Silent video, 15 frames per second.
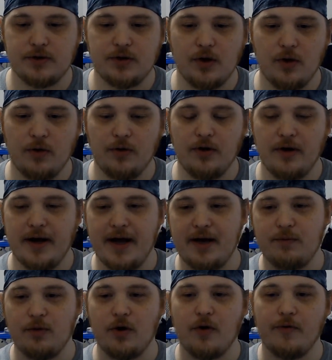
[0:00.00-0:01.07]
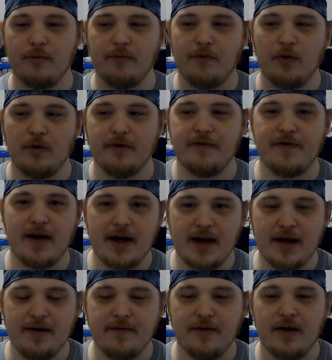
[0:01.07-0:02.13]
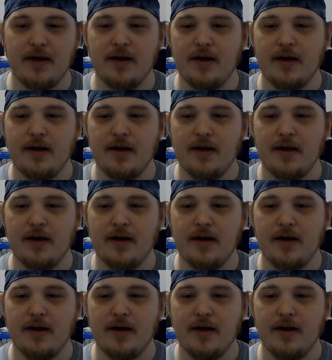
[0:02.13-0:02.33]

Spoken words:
So your head will go from 4 to 5,